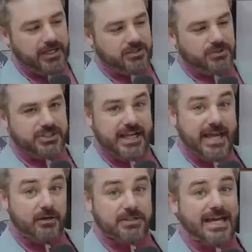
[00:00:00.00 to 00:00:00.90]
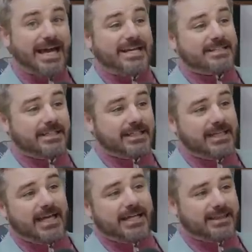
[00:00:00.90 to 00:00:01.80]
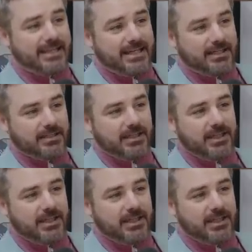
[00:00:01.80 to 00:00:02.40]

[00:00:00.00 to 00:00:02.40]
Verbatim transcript: Okay, so Seattle ties it in the ninth inning,